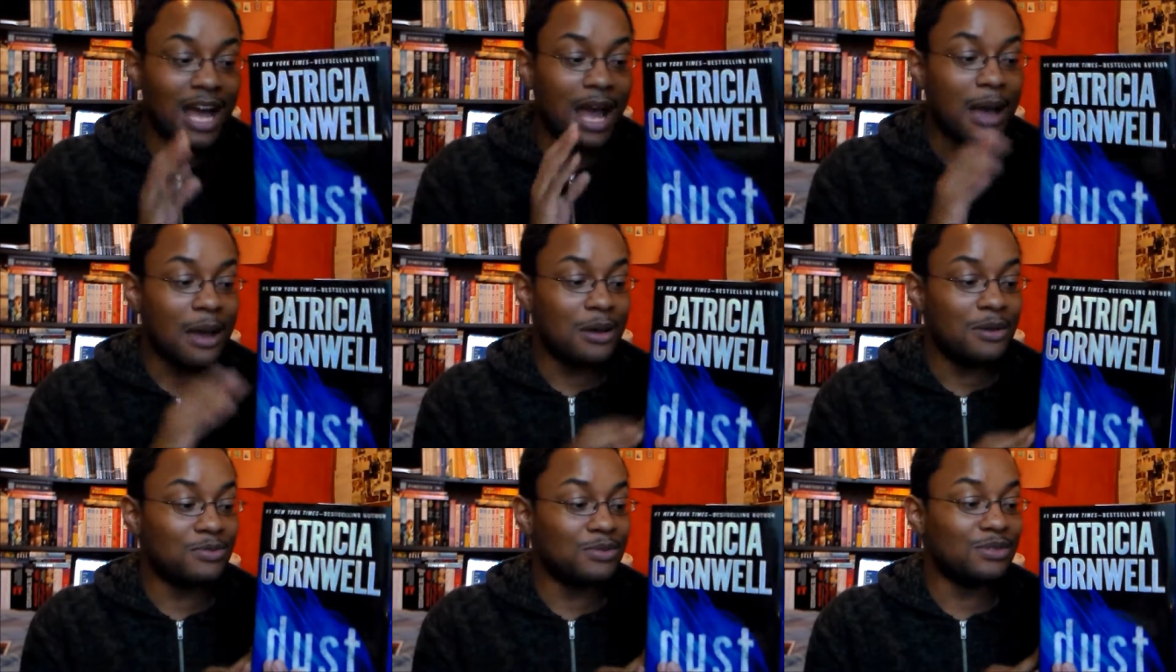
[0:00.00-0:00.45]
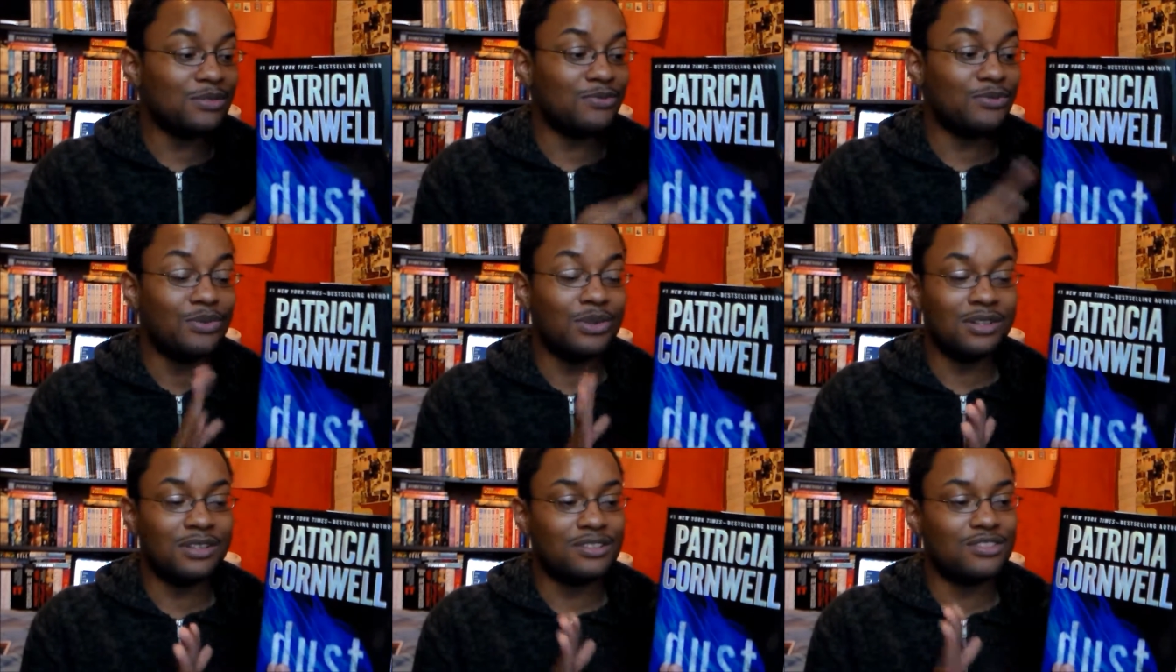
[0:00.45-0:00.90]
I was
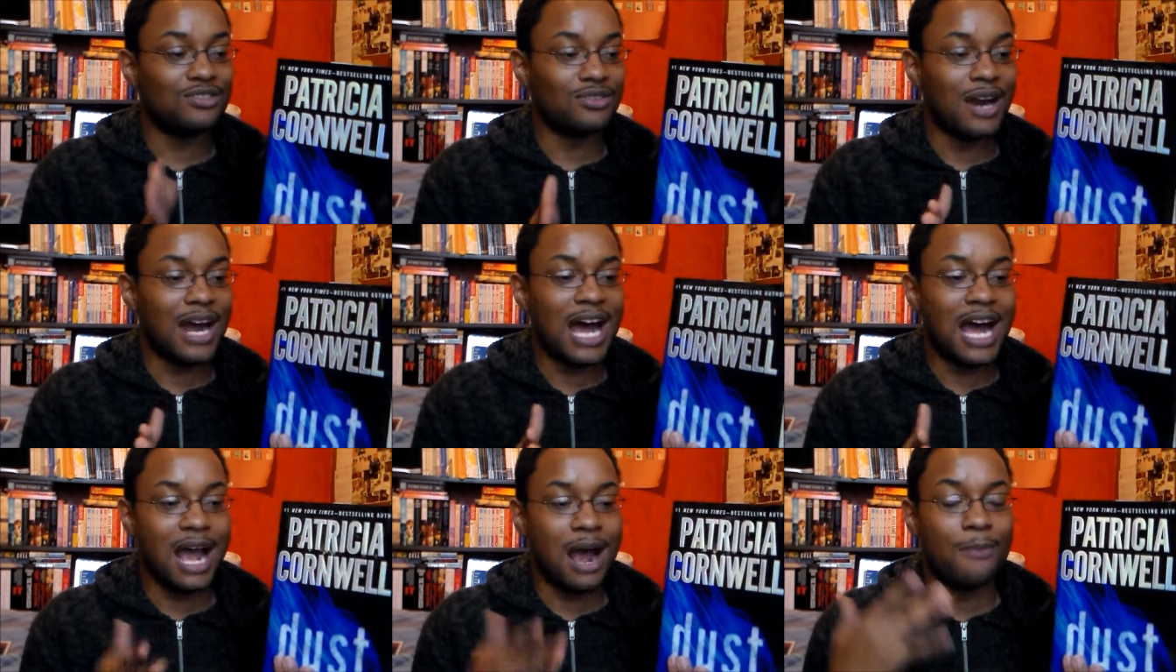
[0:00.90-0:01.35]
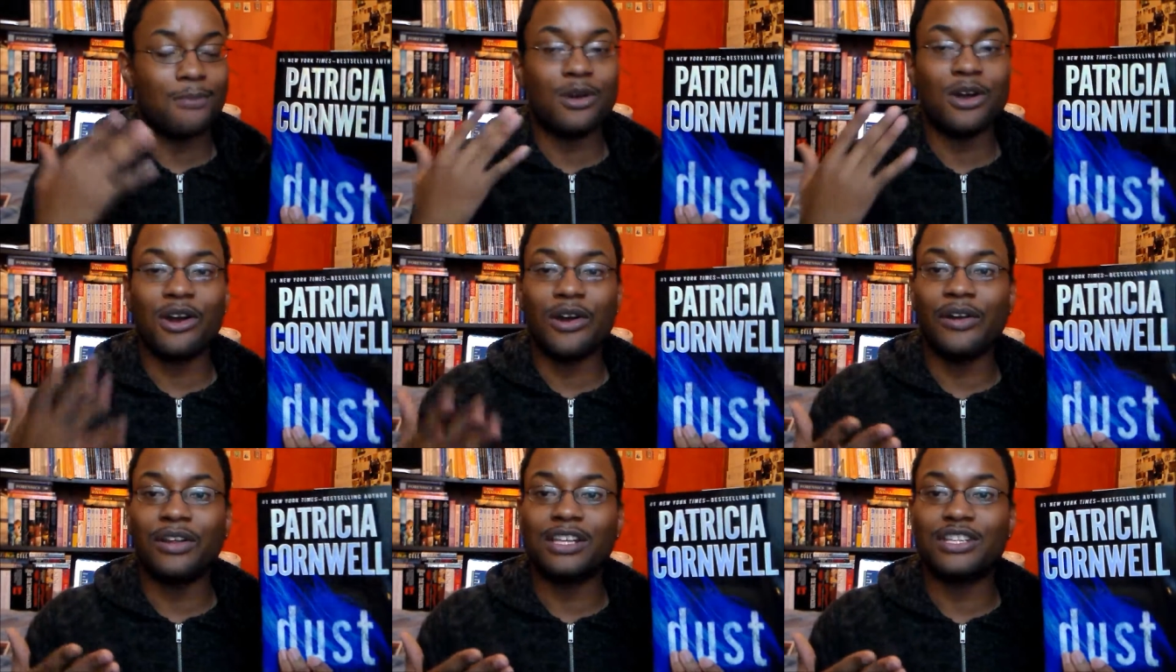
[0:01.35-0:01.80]
really dry. I'm
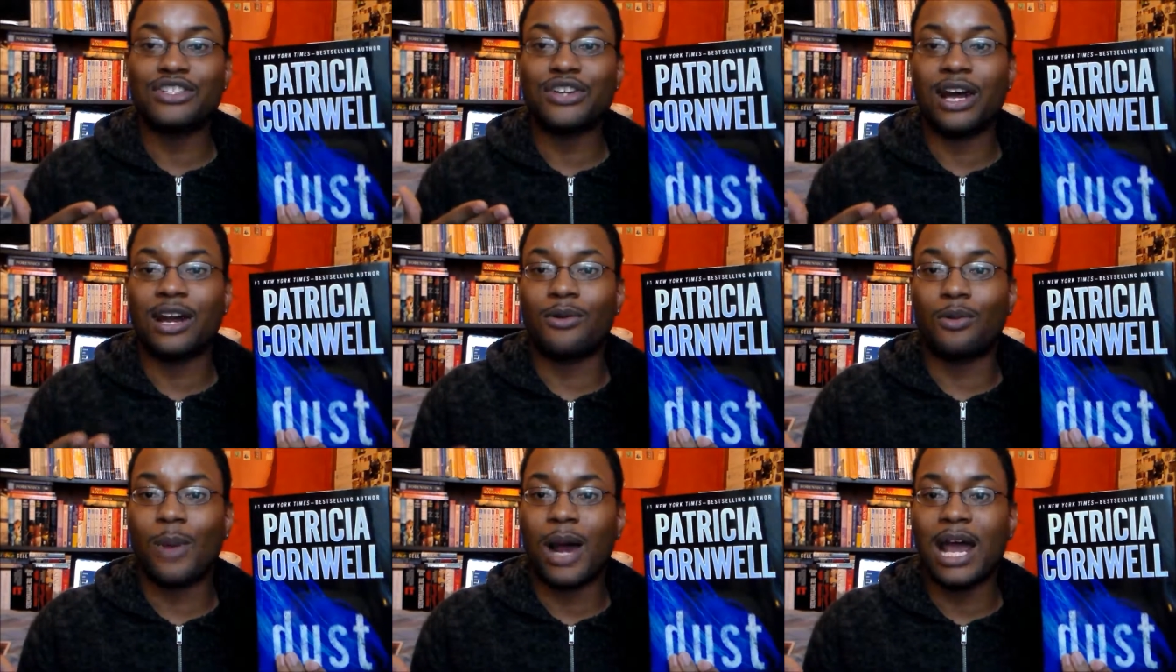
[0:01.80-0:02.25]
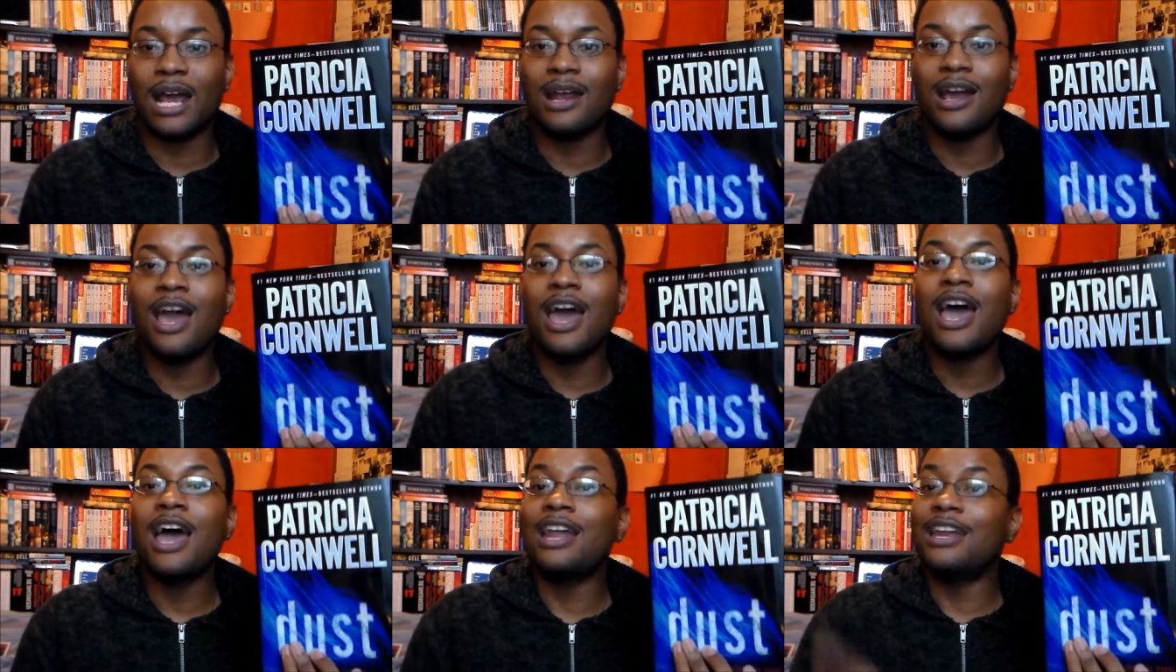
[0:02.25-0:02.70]
currently trying to
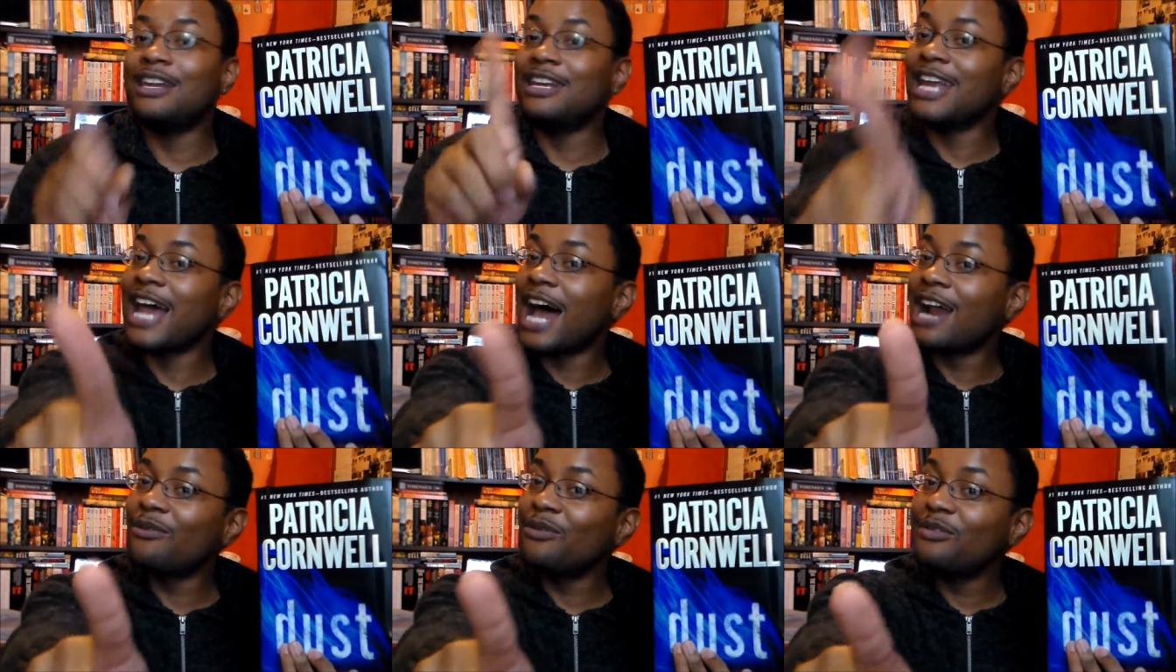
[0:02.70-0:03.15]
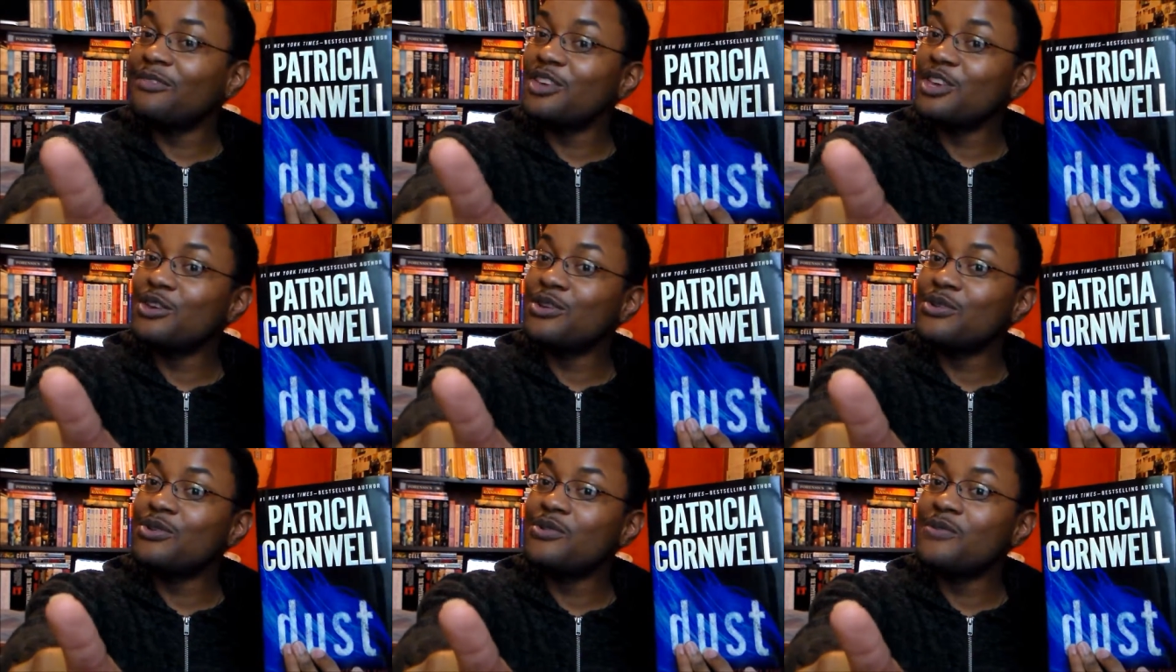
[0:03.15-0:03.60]
write not a
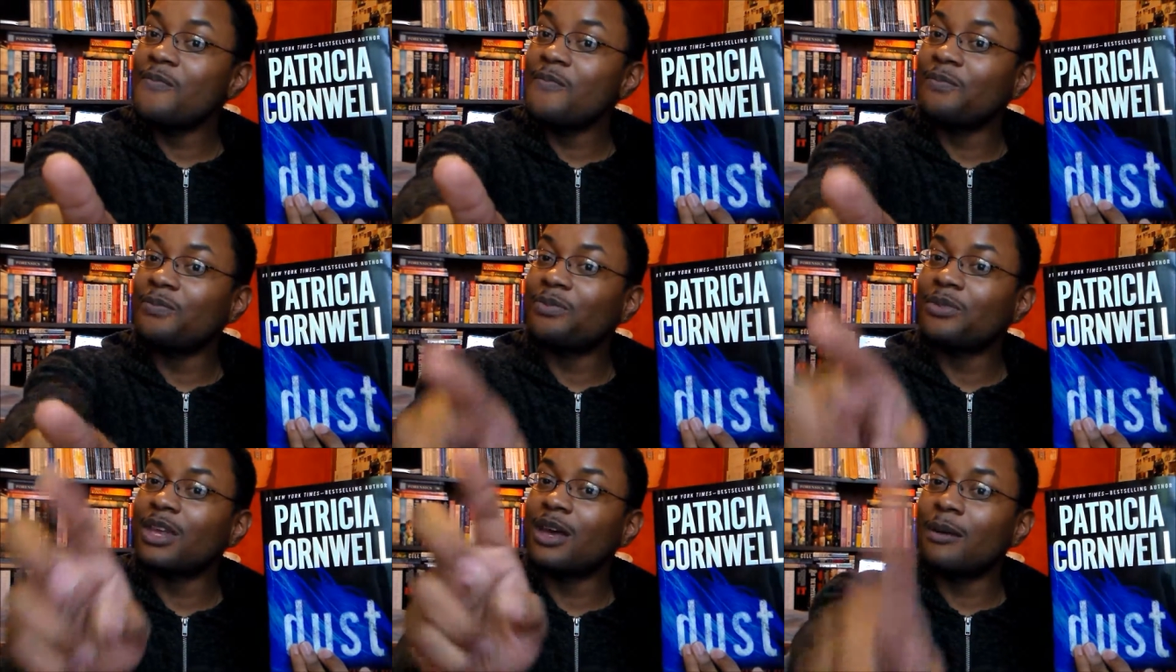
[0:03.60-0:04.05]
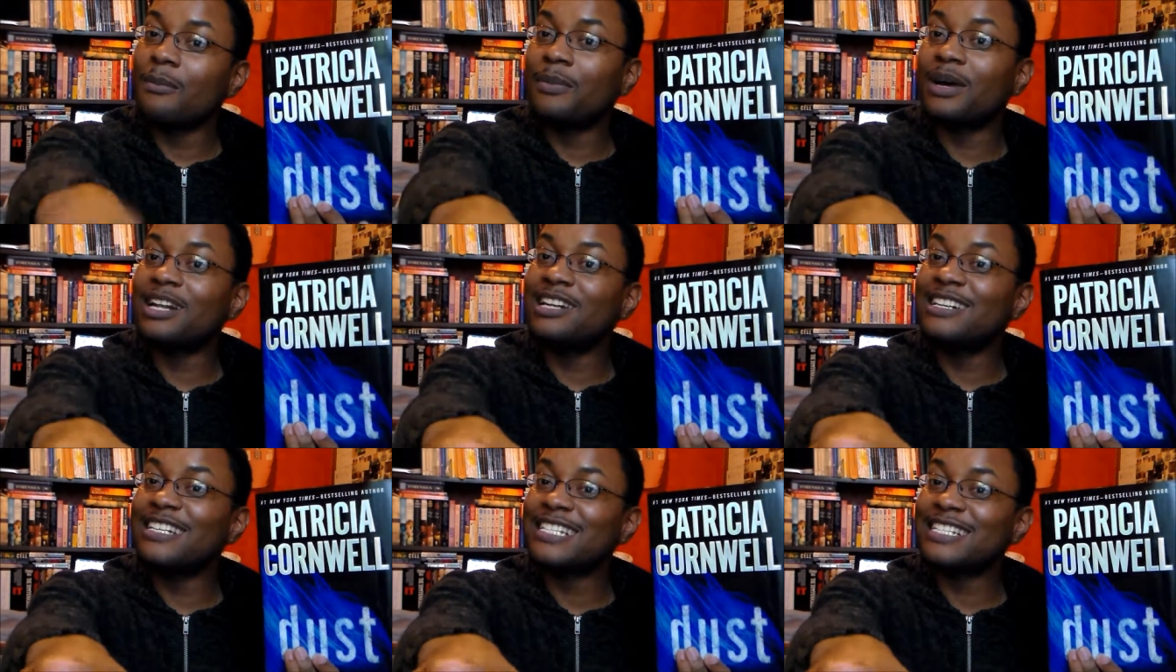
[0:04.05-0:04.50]
review,
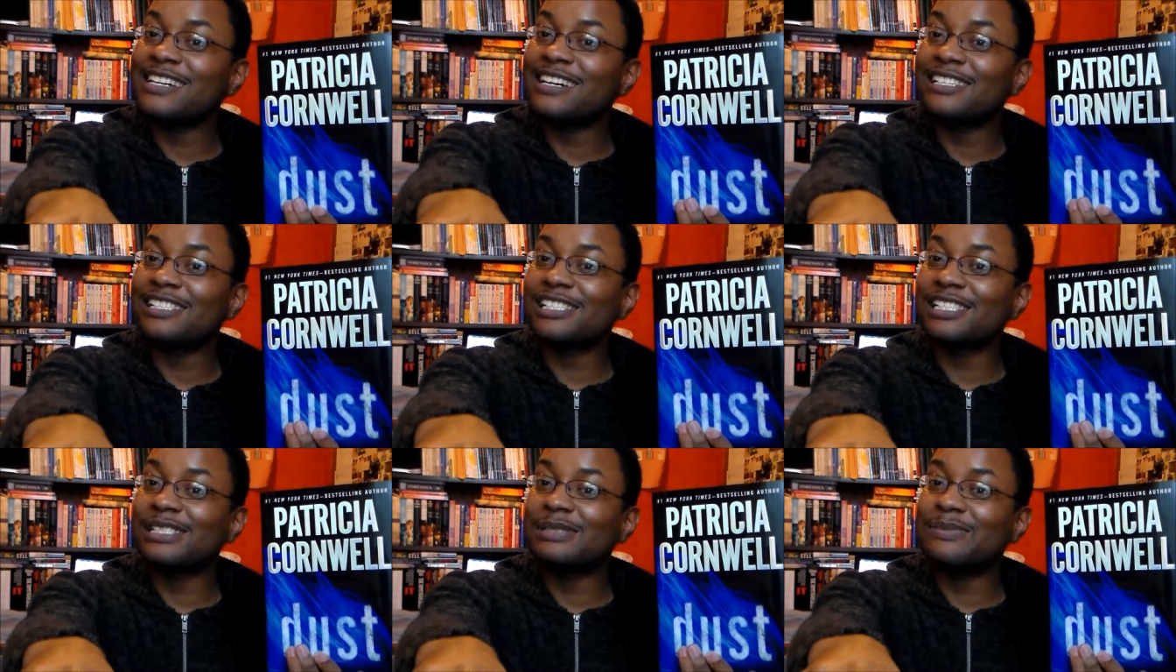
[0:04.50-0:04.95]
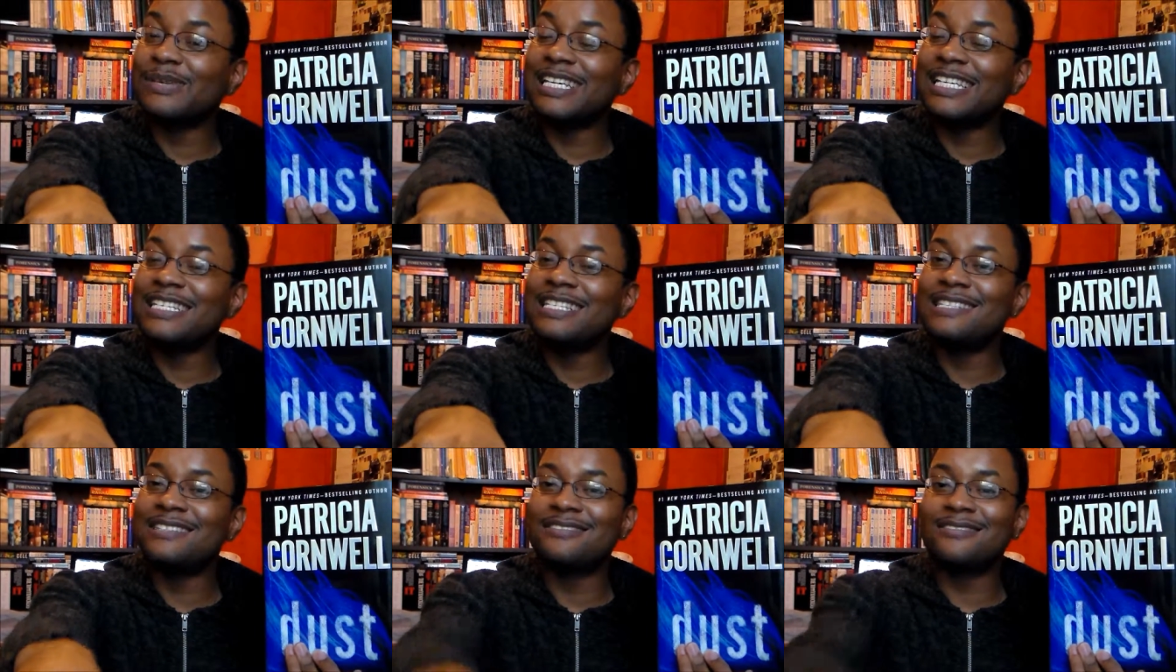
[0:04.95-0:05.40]
but a discussion
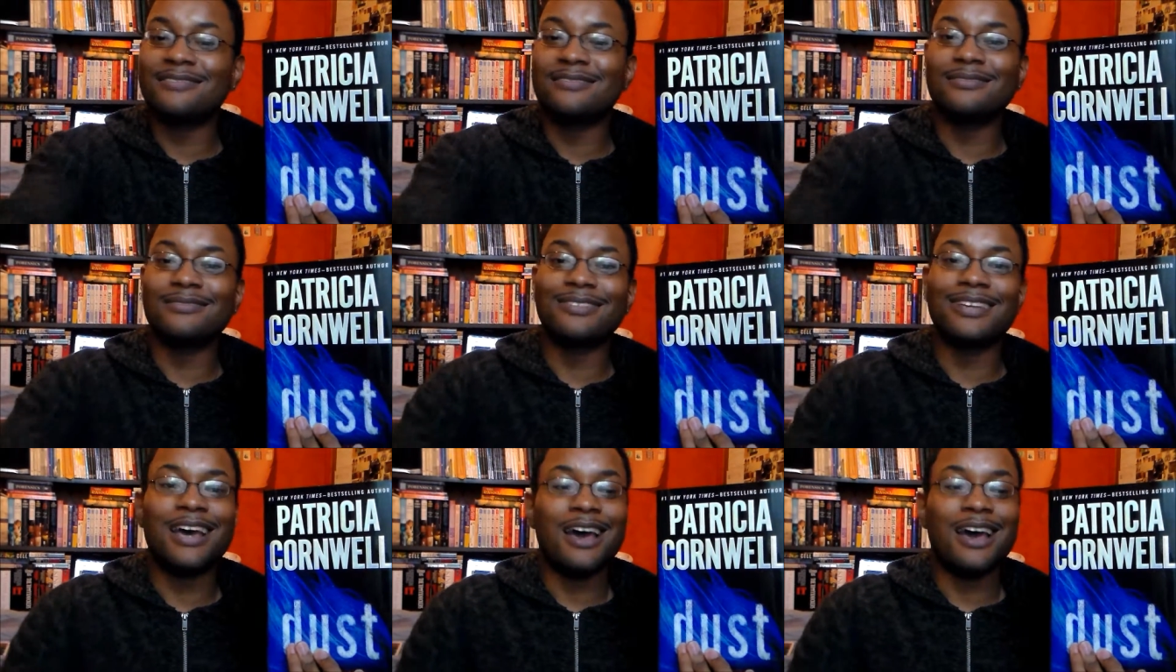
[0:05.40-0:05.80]
piece